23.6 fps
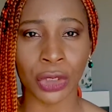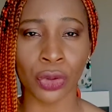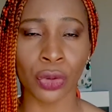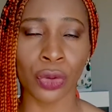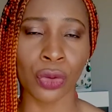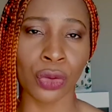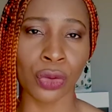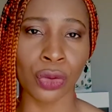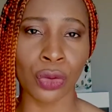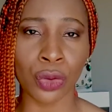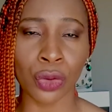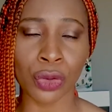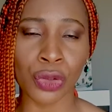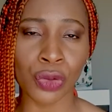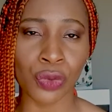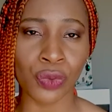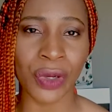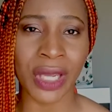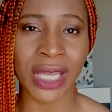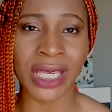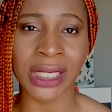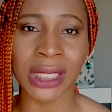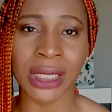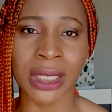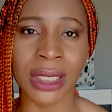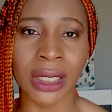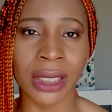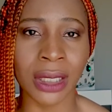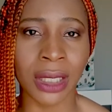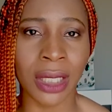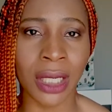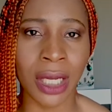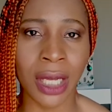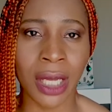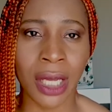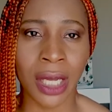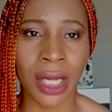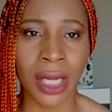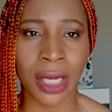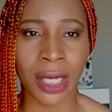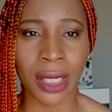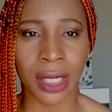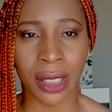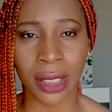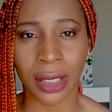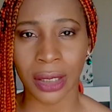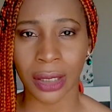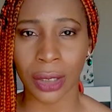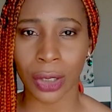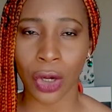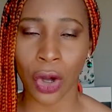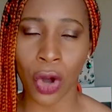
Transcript: You can go to any uh,